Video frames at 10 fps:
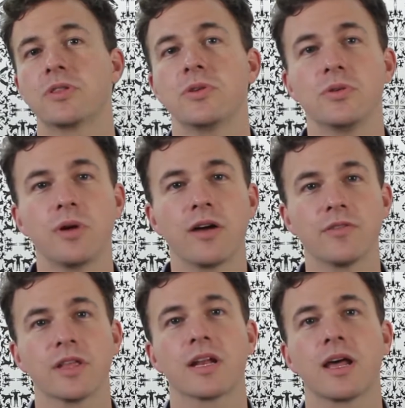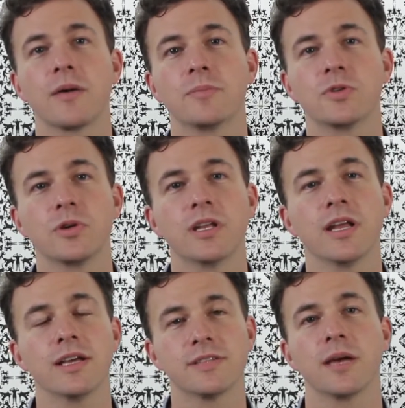you everything that I'm doing
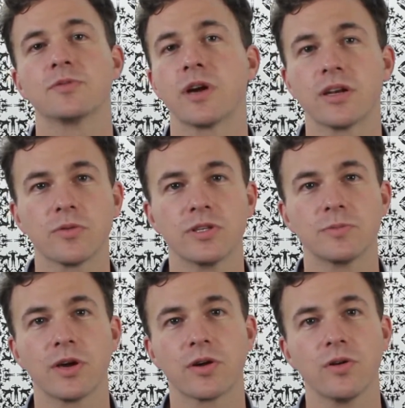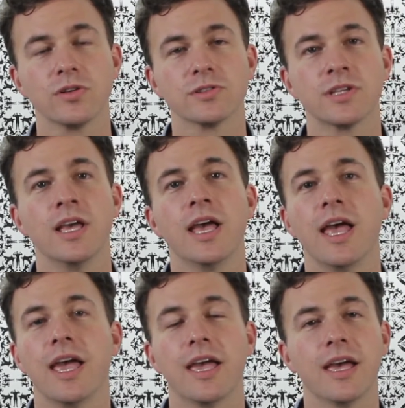as I'm trying to reach my goals
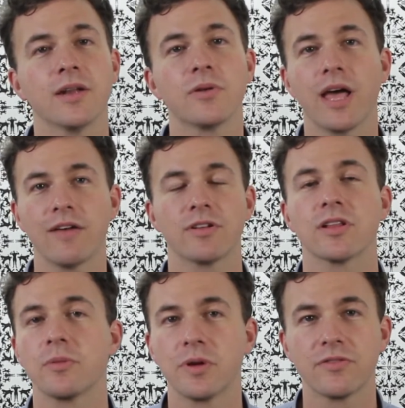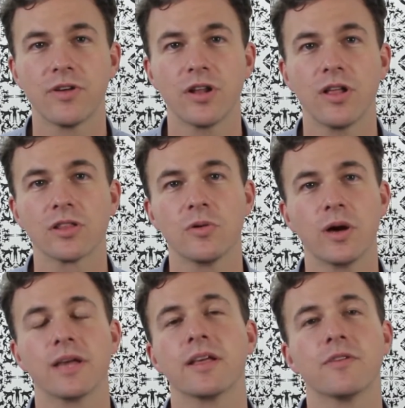and having a little bit of fun along the
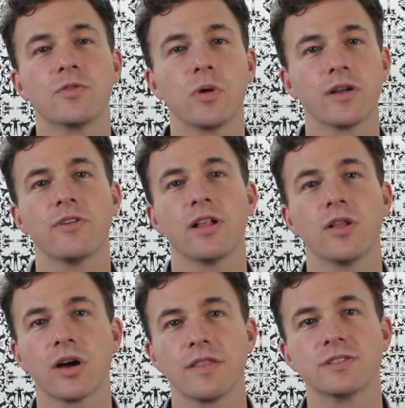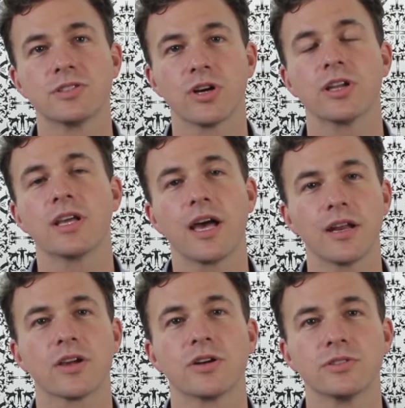way. If you want to follow along on this journey,
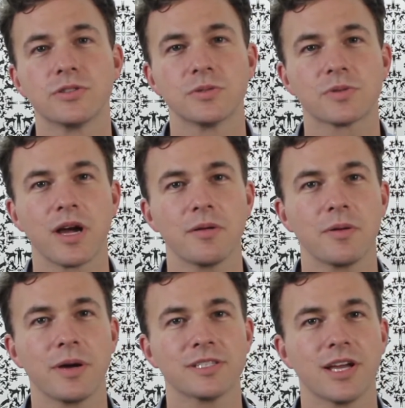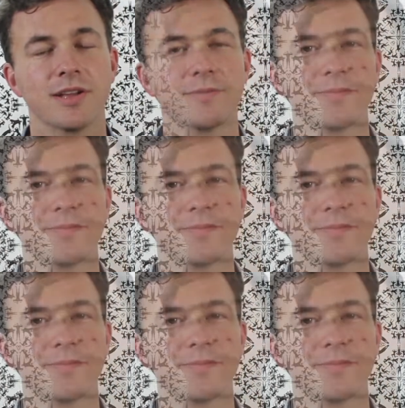I'd encourage you to subscribe to my channel.